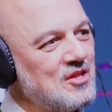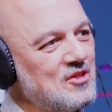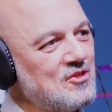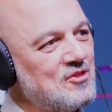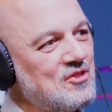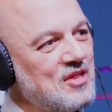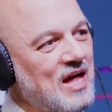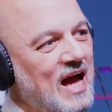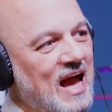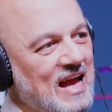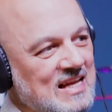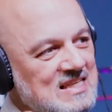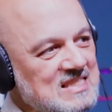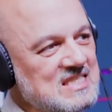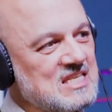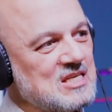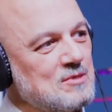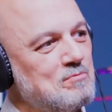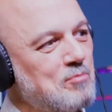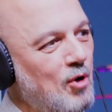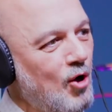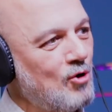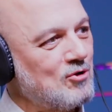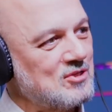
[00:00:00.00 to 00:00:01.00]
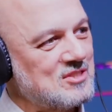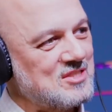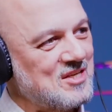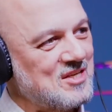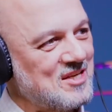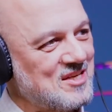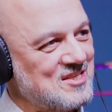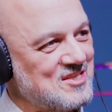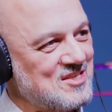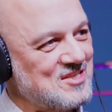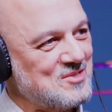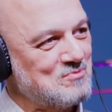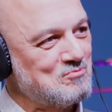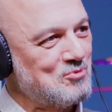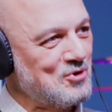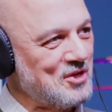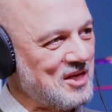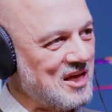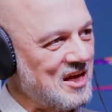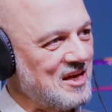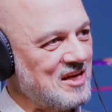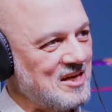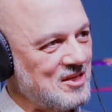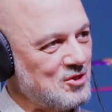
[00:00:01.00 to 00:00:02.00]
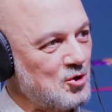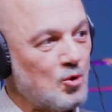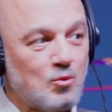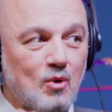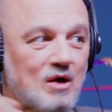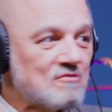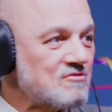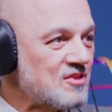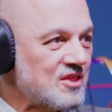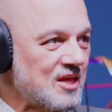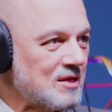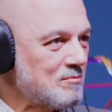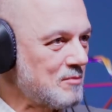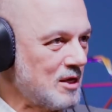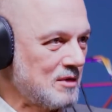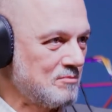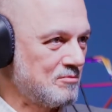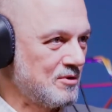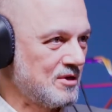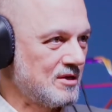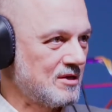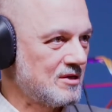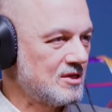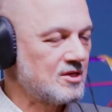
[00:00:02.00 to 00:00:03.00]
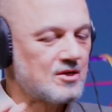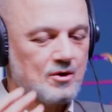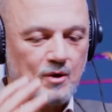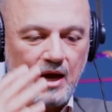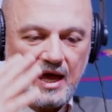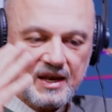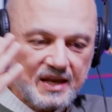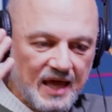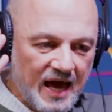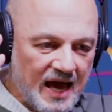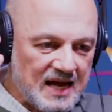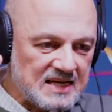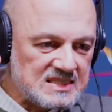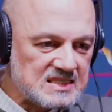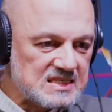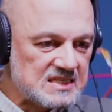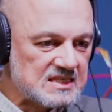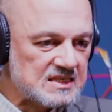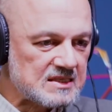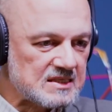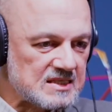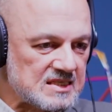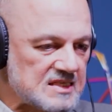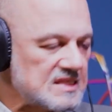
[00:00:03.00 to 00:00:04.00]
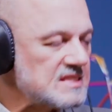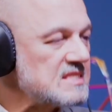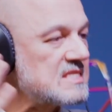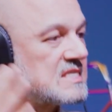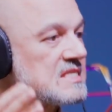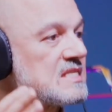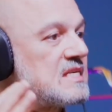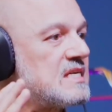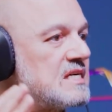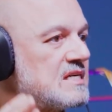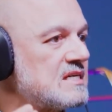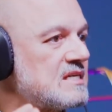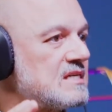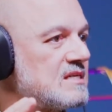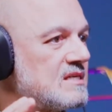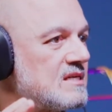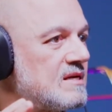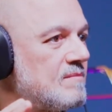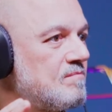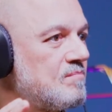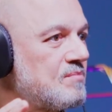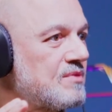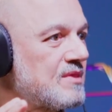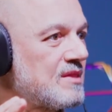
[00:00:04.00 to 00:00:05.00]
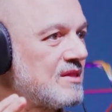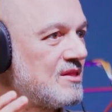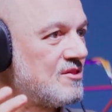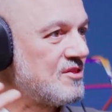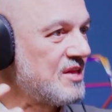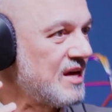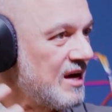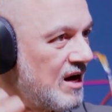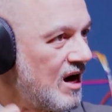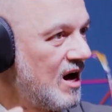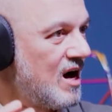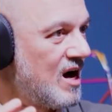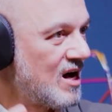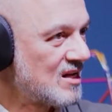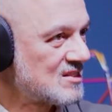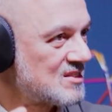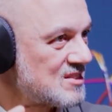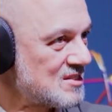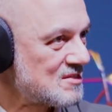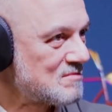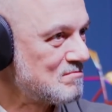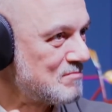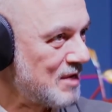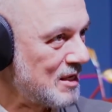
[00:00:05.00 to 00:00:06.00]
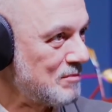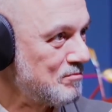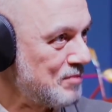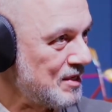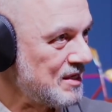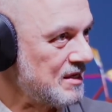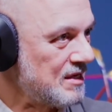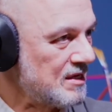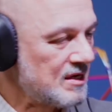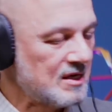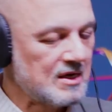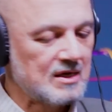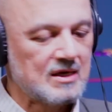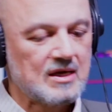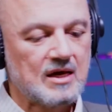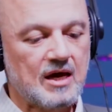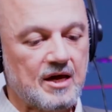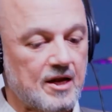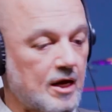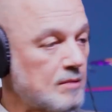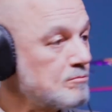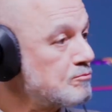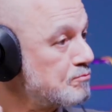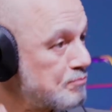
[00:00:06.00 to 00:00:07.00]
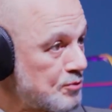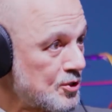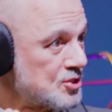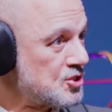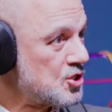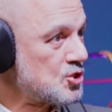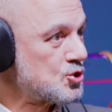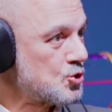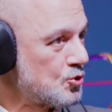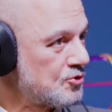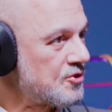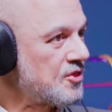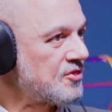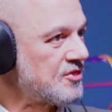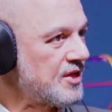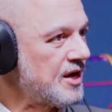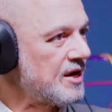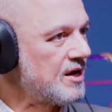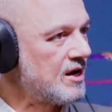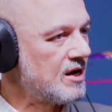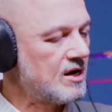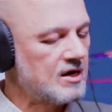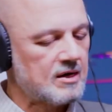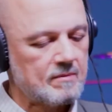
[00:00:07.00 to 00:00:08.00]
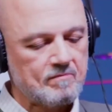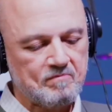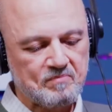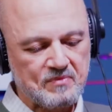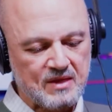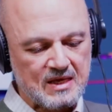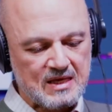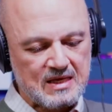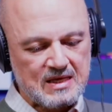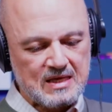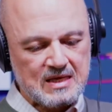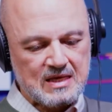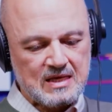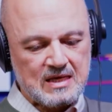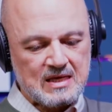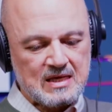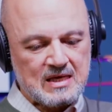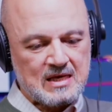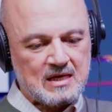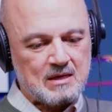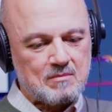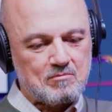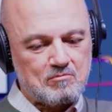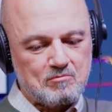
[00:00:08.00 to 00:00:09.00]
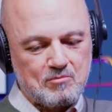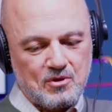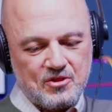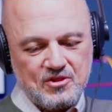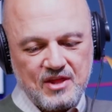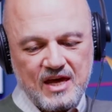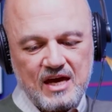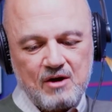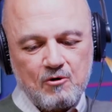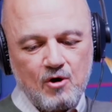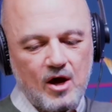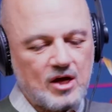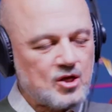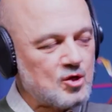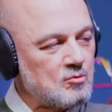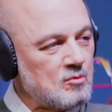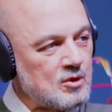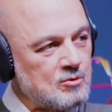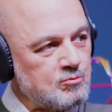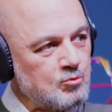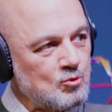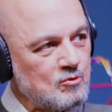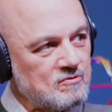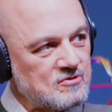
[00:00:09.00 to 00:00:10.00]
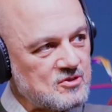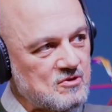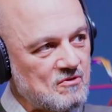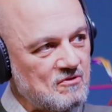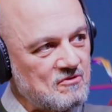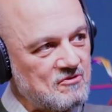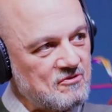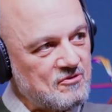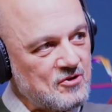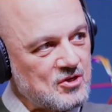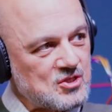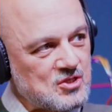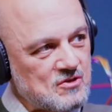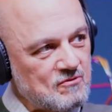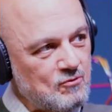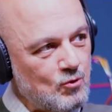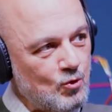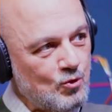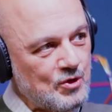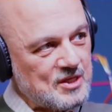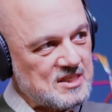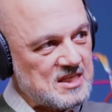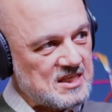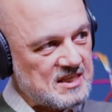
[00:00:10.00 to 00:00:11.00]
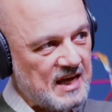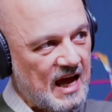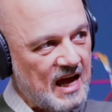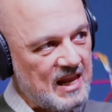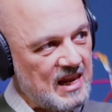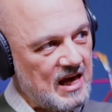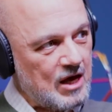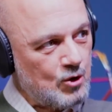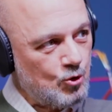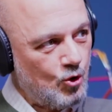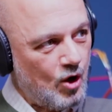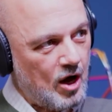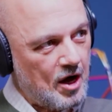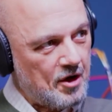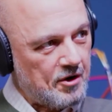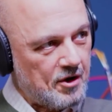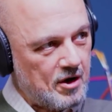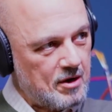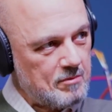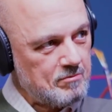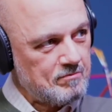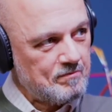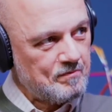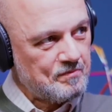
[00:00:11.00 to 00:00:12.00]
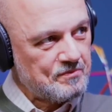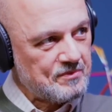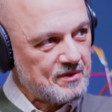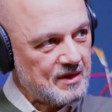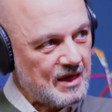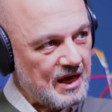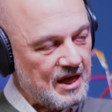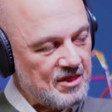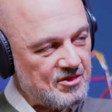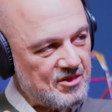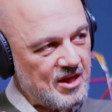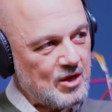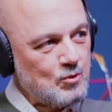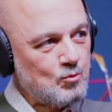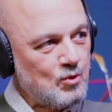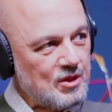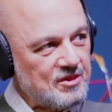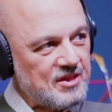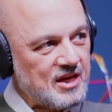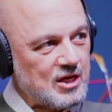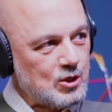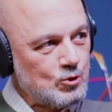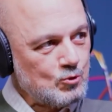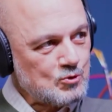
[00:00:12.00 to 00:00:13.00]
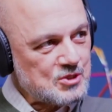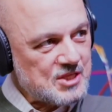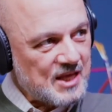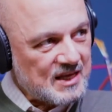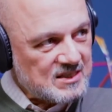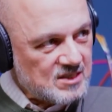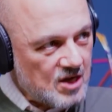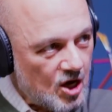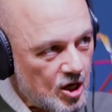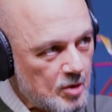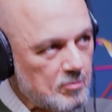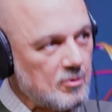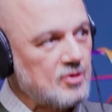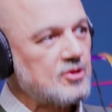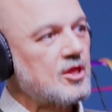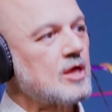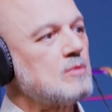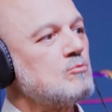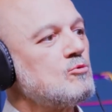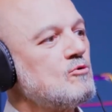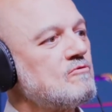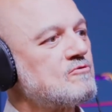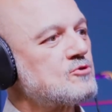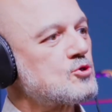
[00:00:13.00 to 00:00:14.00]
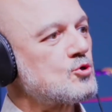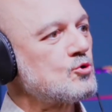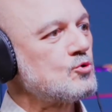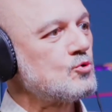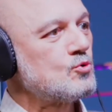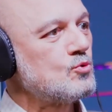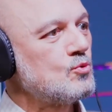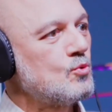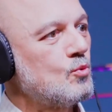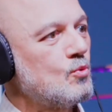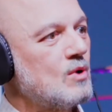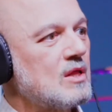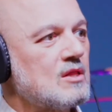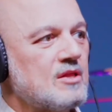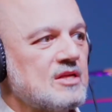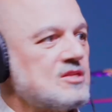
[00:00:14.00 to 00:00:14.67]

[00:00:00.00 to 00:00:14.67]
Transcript: the anti-politics brigade, whoever they may be, and as sincere their hearts may be, and I'm pretty sure that they are. But their argument moves from, first of all, is it halal or haram? And then when they lose that argument, they move to, well,